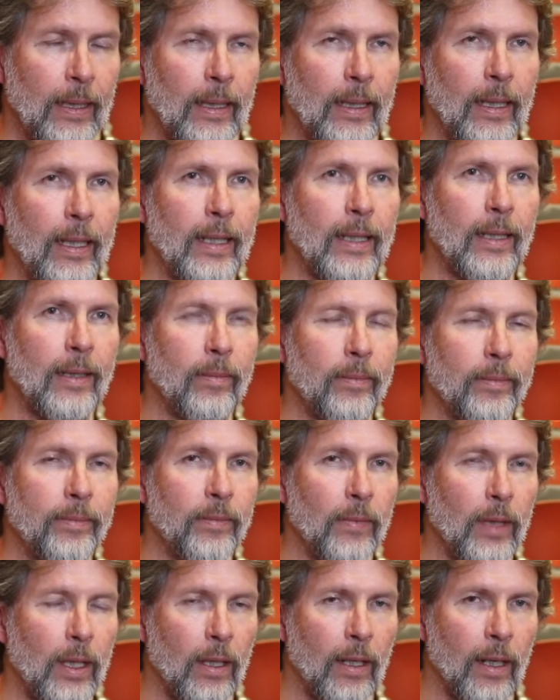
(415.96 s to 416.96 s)
Um,
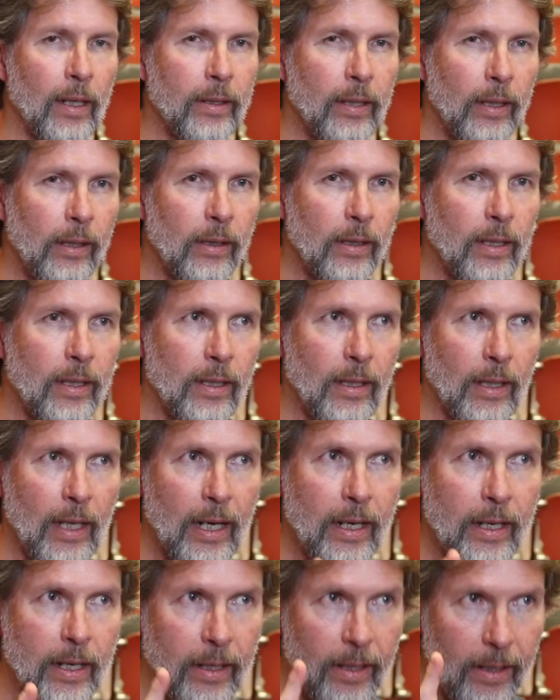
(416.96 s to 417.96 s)
I think
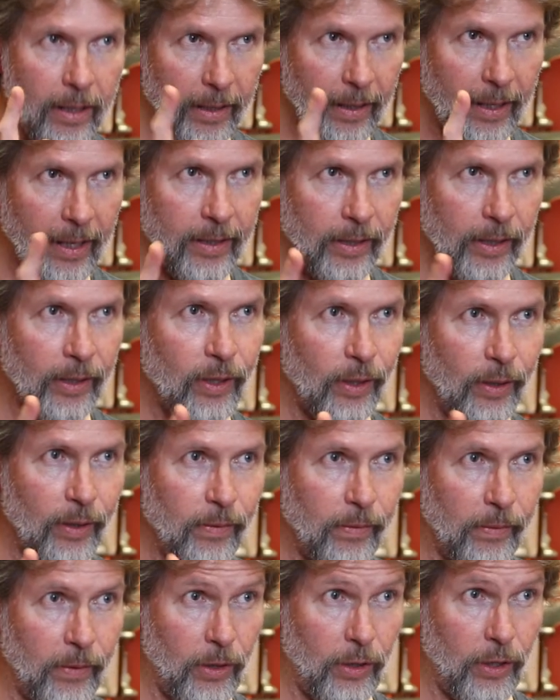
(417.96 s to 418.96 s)
design as a sort of